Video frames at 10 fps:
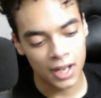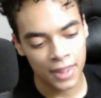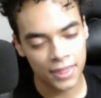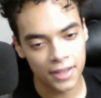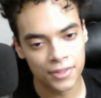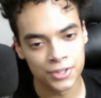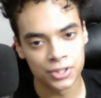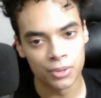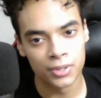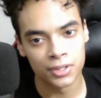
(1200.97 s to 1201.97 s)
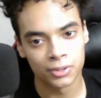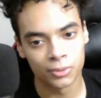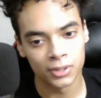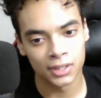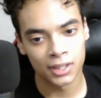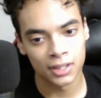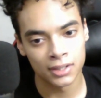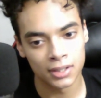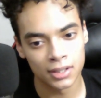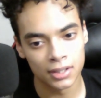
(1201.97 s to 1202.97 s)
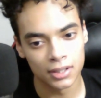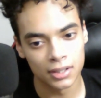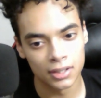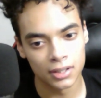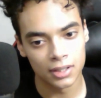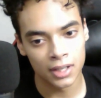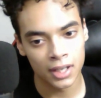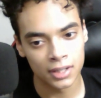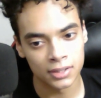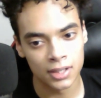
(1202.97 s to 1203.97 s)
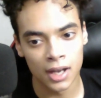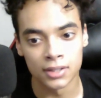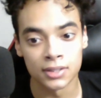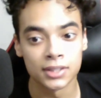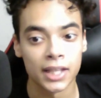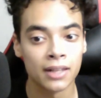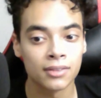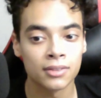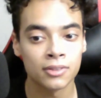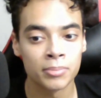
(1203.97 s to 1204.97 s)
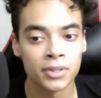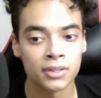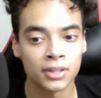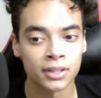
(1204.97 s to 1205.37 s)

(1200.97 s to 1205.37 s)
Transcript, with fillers: I think the Sona storyline has gotten stale a little bit.